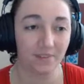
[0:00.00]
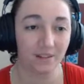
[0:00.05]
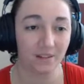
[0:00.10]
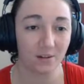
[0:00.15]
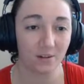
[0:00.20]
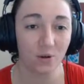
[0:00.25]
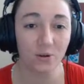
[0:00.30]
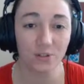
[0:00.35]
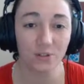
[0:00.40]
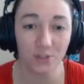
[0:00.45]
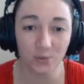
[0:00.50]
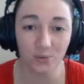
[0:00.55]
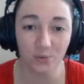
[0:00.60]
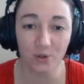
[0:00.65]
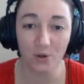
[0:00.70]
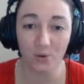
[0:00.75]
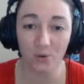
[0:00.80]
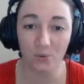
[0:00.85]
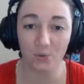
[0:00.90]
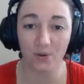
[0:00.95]
Also
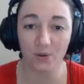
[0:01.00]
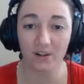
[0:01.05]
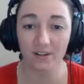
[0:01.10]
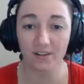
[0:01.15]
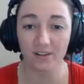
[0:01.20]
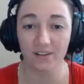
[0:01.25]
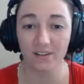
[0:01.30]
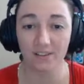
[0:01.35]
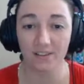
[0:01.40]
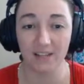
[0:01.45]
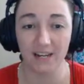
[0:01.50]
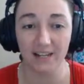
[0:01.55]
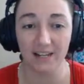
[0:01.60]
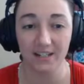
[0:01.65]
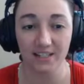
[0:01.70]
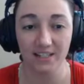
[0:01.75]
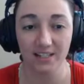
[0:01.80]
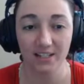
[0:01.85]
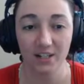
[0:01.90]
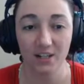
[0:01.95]
know
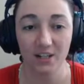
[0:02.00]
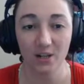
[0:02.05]
that